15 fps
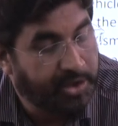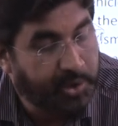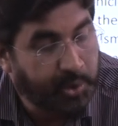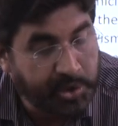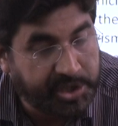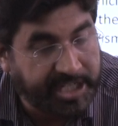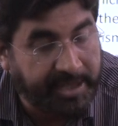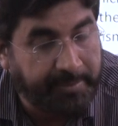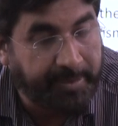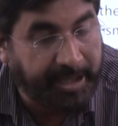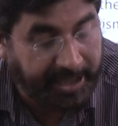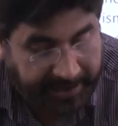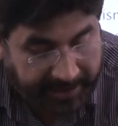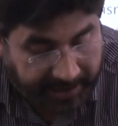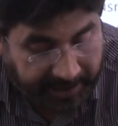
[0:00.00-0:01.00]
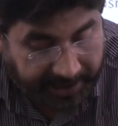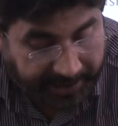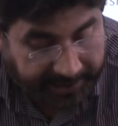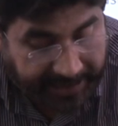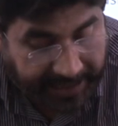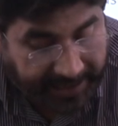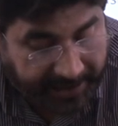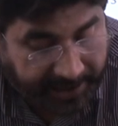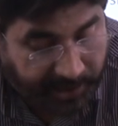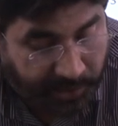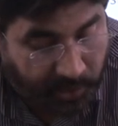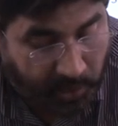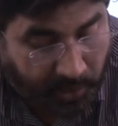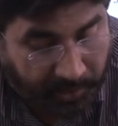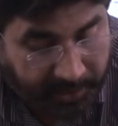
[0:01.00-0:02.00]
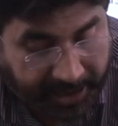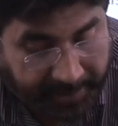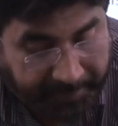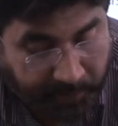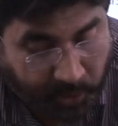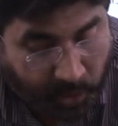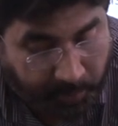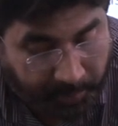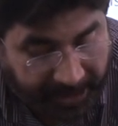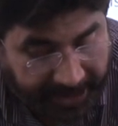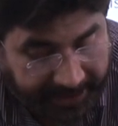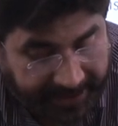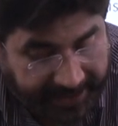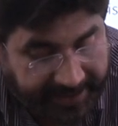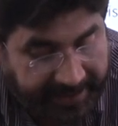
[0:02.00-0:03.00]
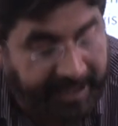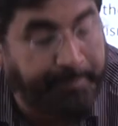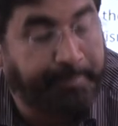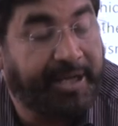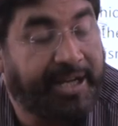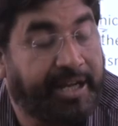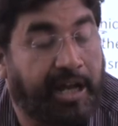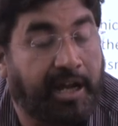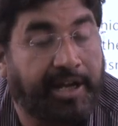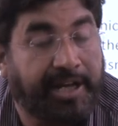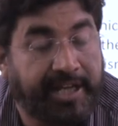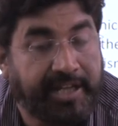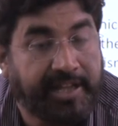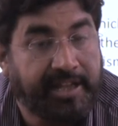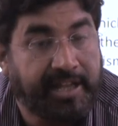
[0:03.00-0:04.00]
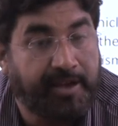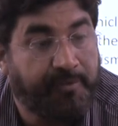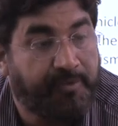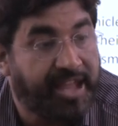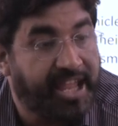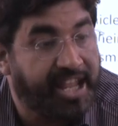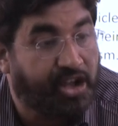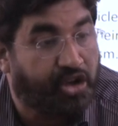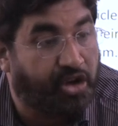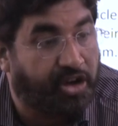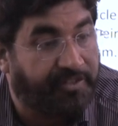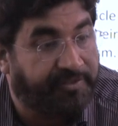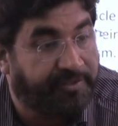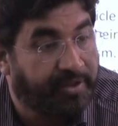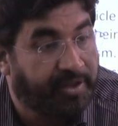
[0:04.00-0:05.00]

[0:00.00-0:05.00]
Social media, that you know, the movement that happened in the wake of